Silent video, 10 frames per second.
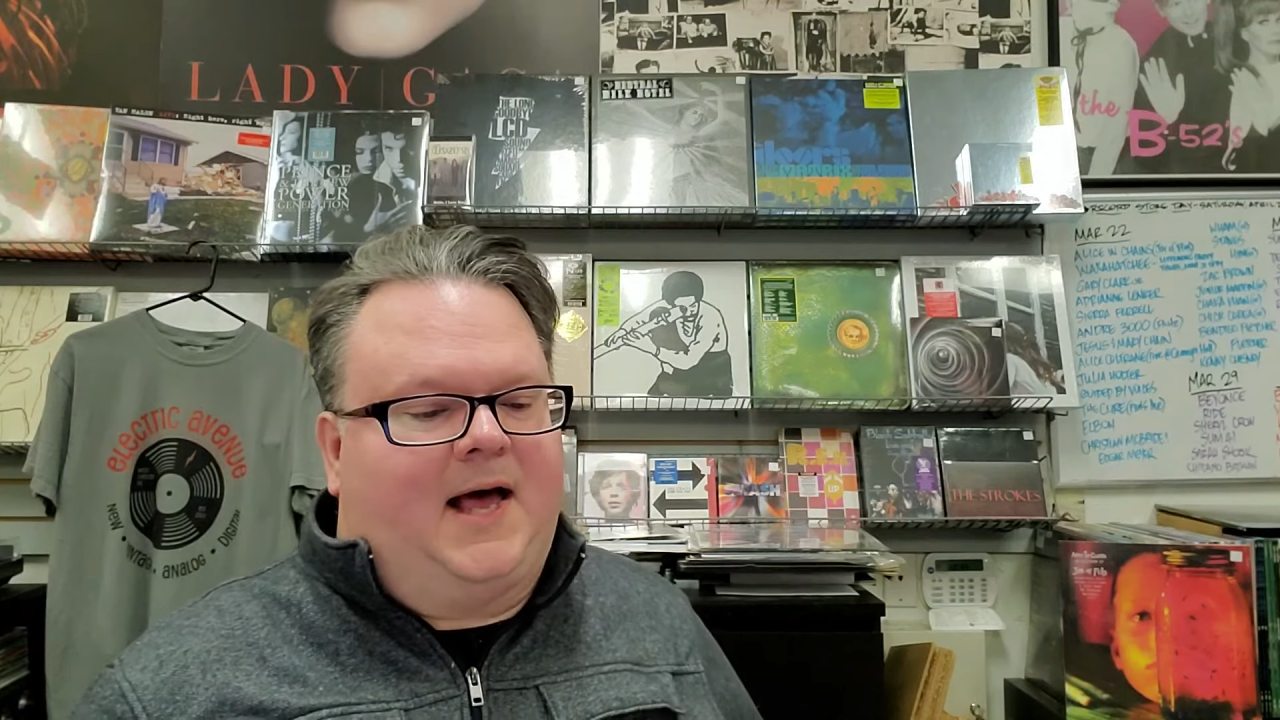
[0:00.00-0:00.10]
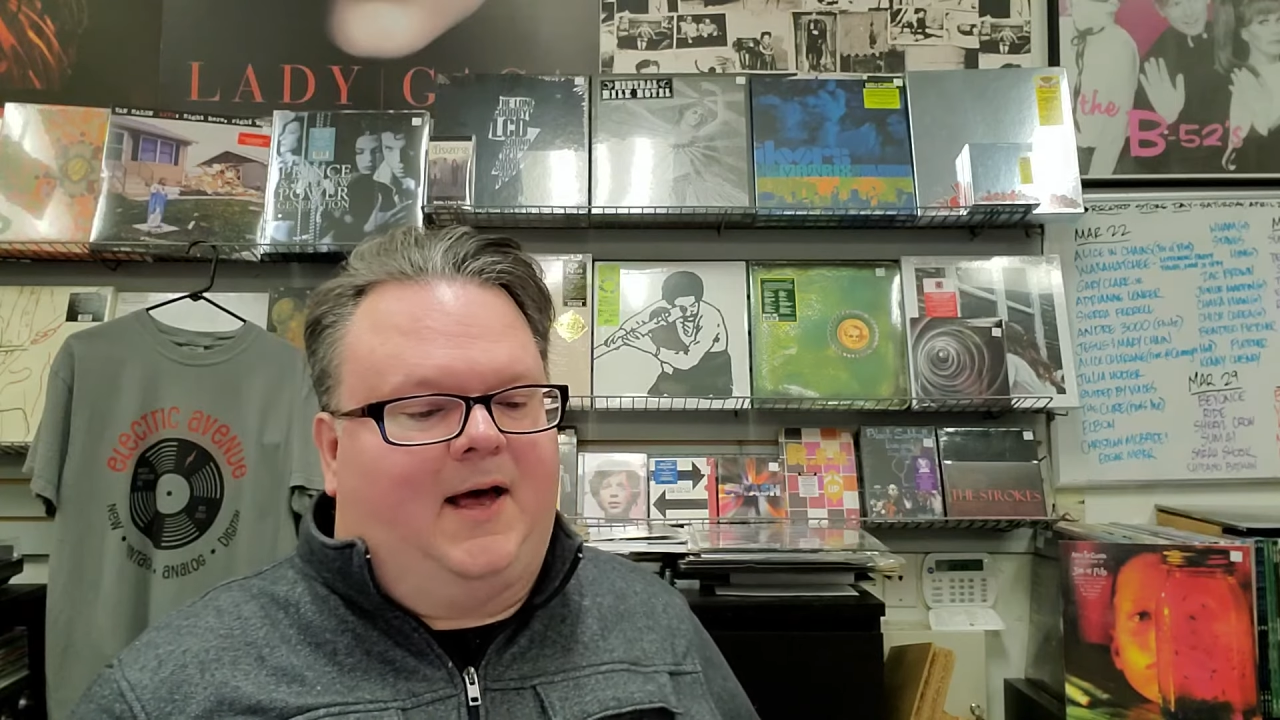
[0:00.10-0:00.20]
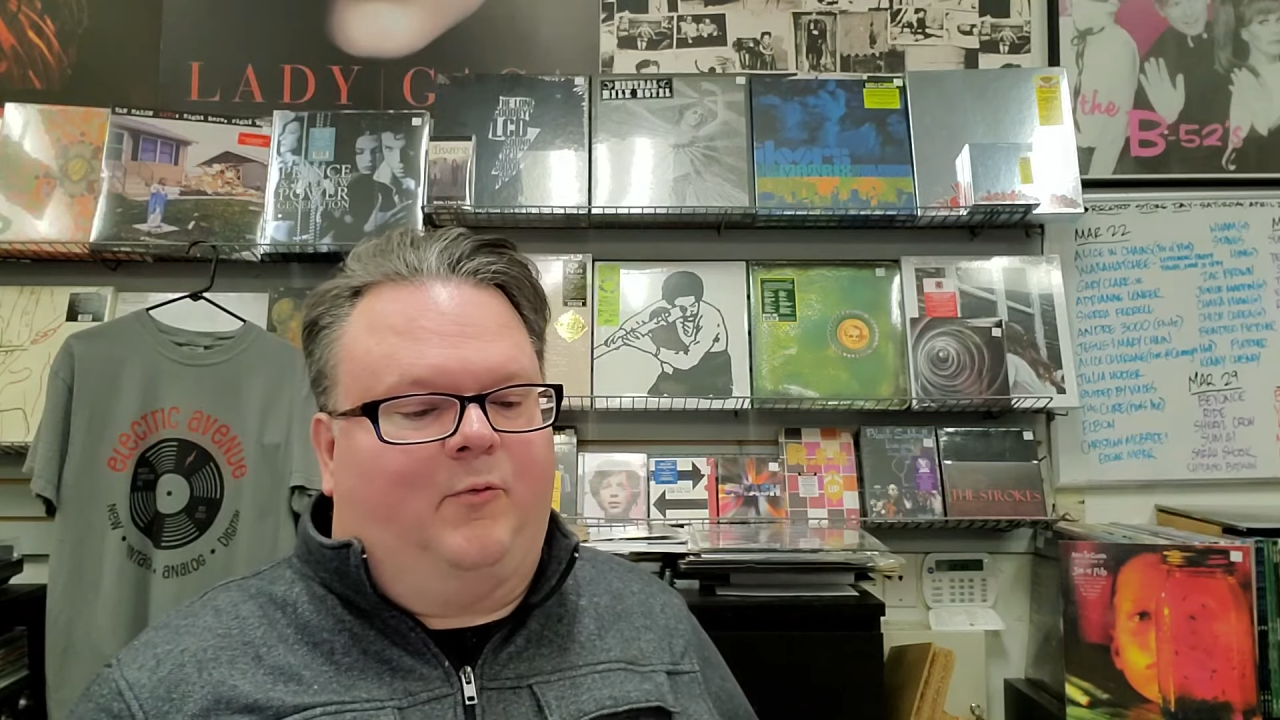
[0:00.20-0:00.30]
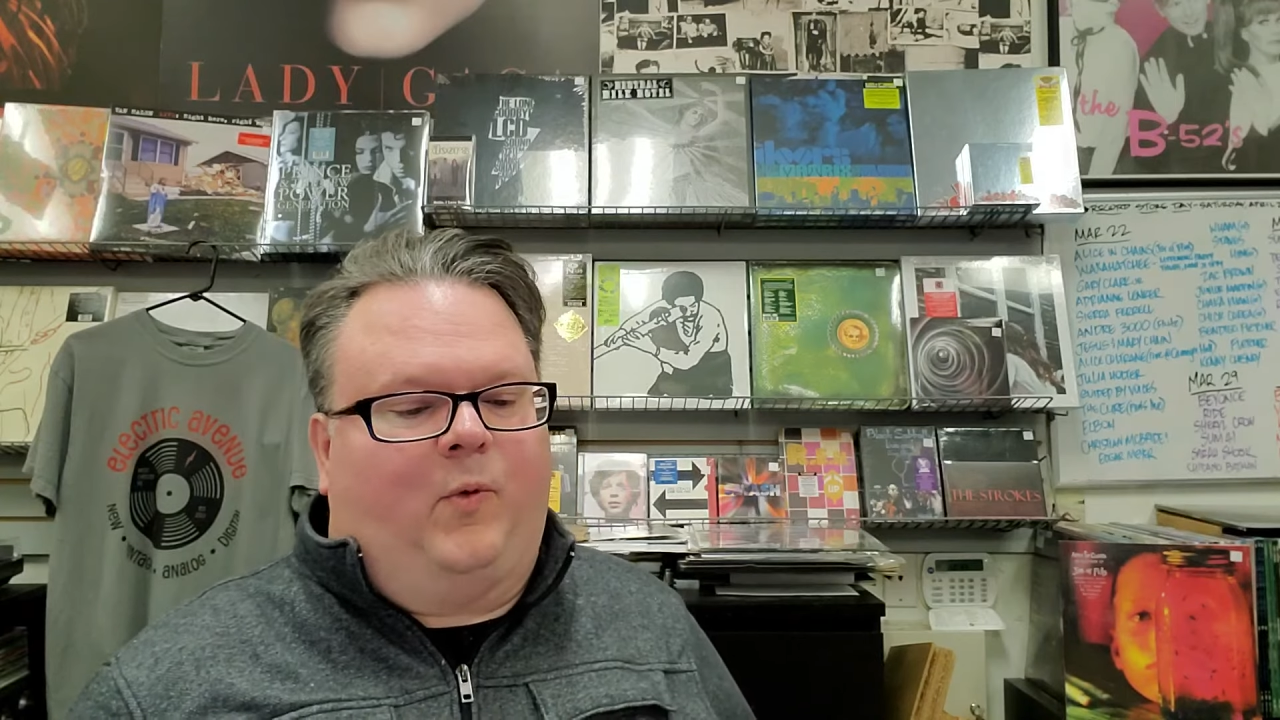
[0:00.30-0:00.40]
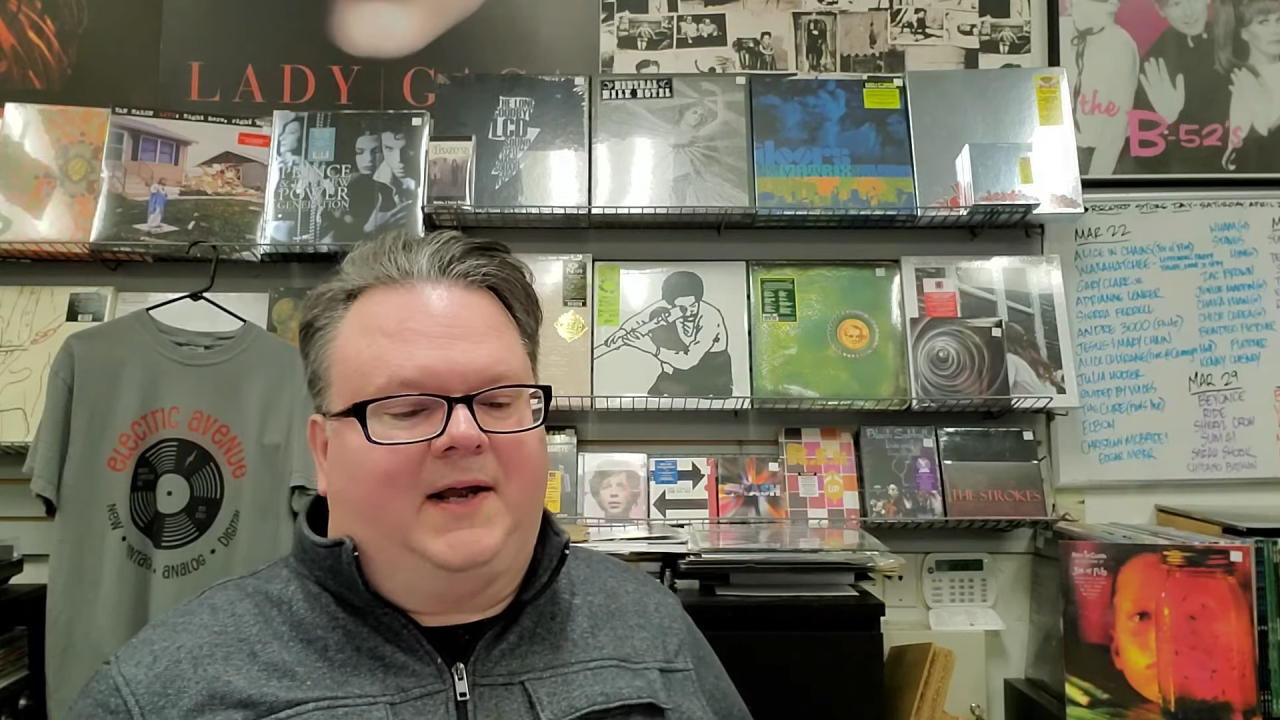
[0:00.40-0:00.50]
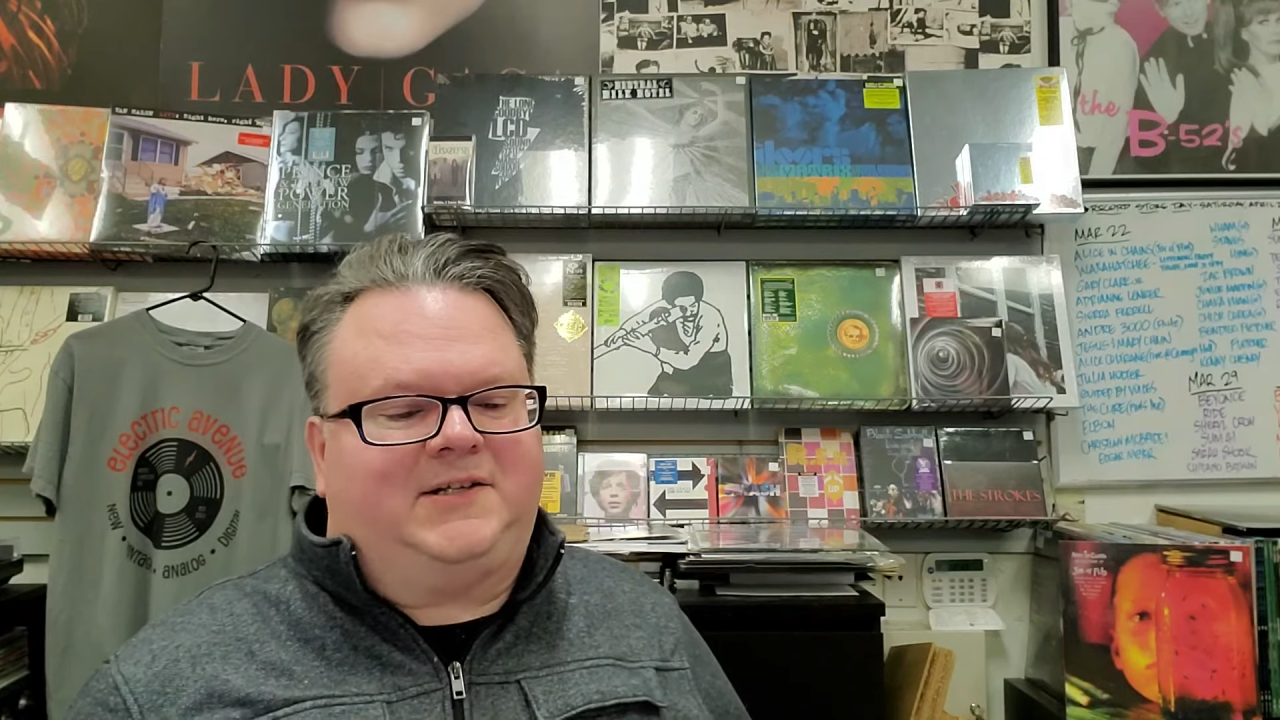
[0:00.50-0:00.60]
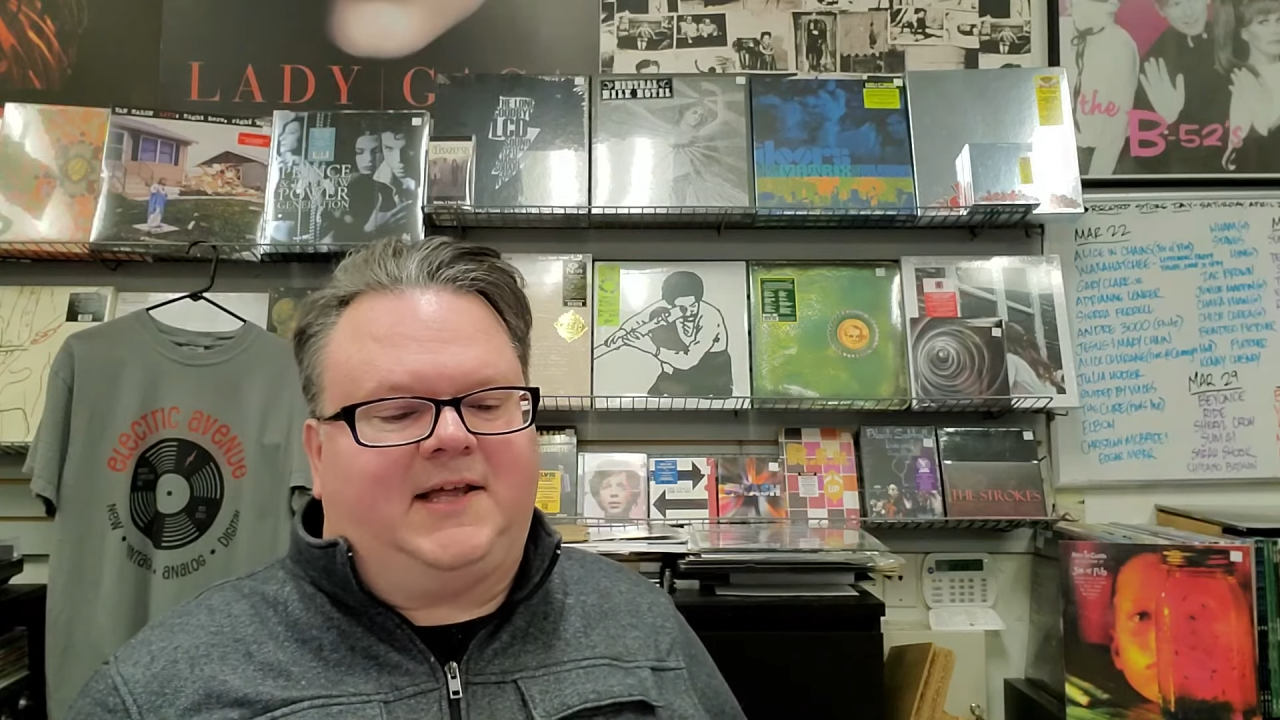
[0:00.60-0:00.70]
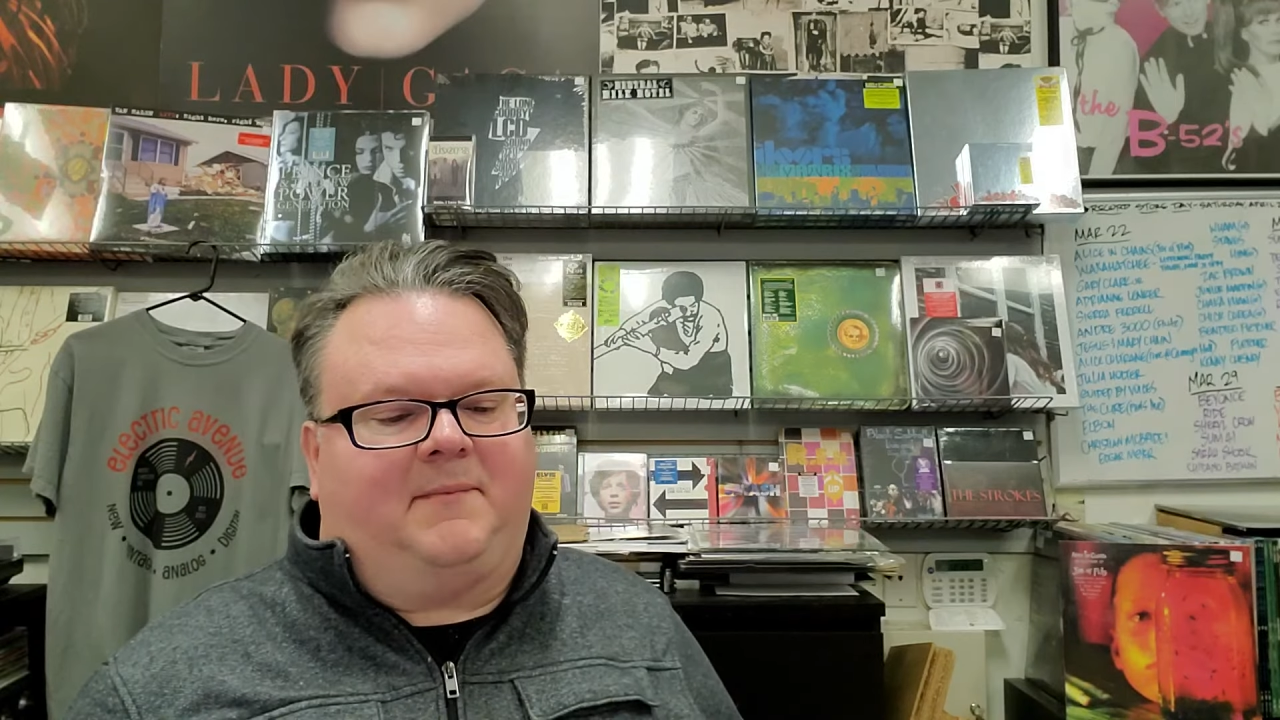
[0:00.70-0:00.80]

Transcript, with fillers: Uh, Watch